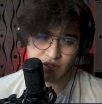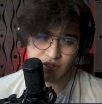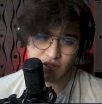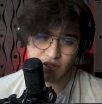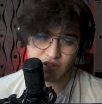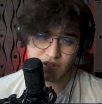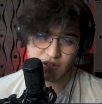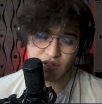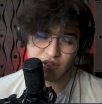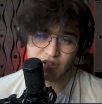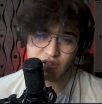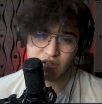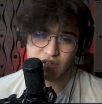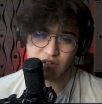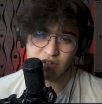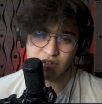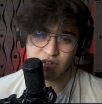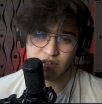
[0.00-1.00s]

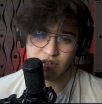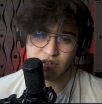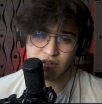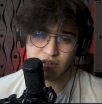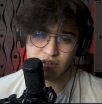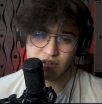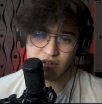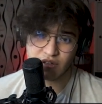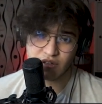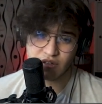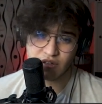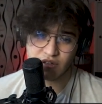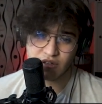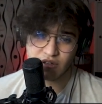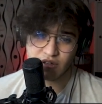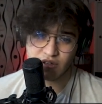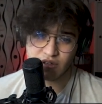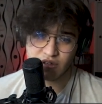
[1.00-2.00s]

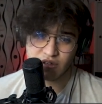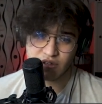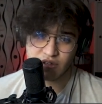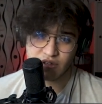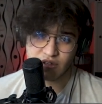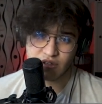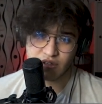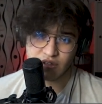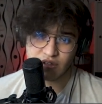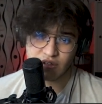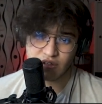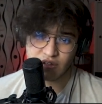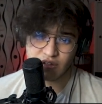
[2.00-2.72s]
(silence)